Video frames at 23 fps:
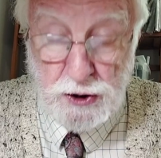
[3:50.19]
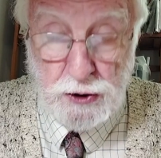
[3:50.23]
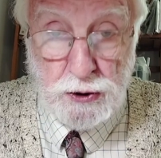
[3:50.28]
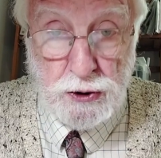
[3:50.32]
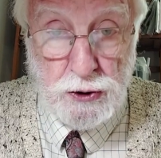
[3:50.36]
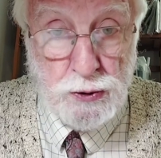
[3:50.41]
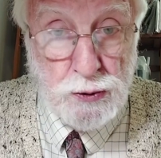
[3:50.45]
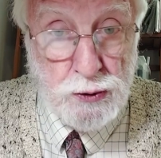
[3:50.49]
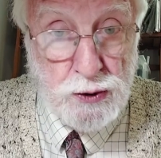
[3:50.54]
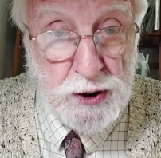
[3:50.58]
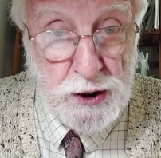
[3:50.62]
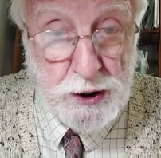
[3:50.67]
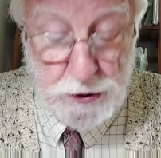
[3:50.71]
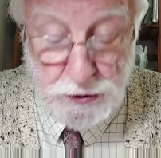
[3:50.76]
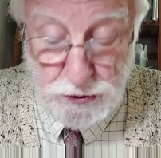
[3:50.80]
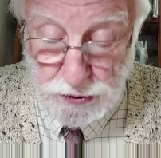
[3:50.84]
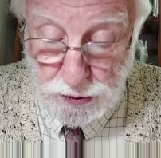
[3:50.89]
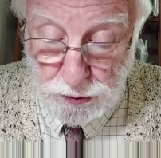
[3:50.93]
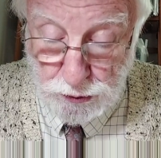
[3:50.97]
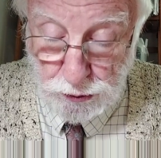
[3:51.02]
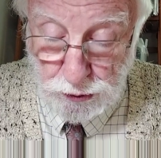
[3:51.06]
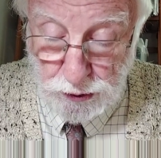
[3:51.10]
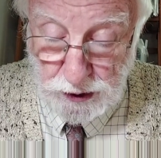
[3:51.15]
unique
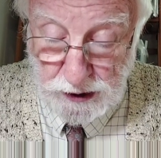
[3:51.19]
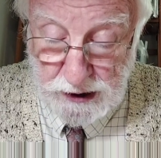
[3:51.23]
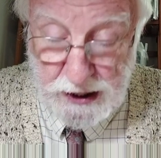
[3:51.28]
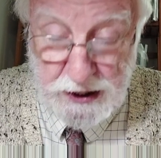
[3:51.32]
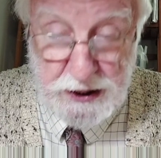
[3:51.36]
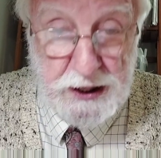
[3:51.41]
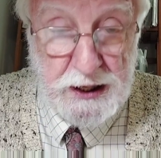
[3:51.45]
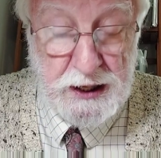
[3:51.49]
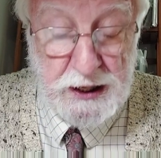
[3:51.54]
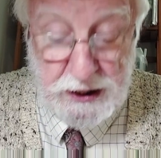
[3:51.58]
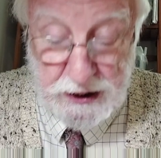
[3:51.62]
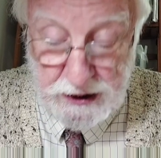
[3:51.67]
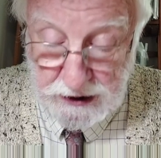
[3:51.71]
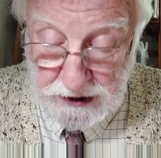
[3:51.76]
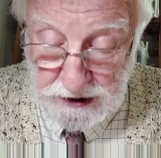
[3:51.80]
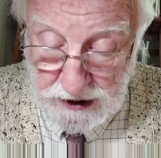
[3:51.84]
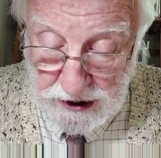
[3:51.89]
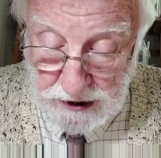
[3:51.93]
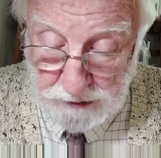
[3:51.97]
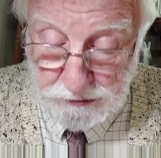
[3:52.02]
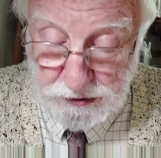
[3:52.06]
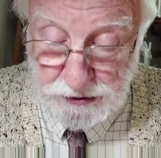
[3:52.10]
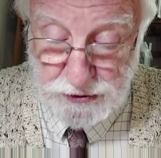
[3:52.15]
to organic
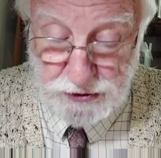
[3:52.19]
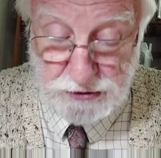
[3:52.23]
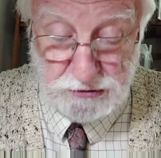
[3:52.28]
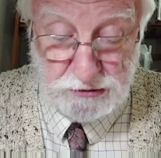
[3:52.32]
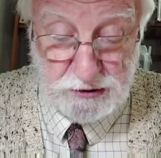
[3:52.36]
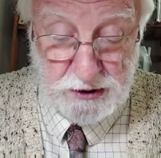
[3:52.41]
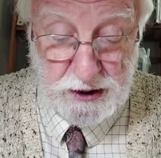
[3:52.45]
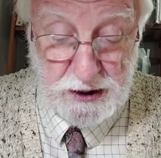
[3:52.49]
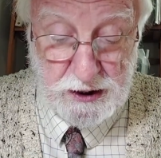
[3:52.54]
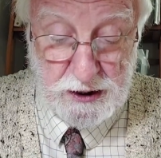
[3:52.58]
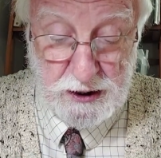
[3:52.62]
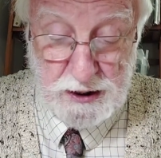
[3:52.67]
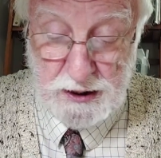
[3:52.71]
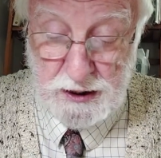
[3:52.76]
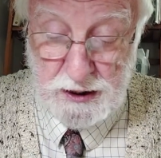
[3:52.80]
chemistry.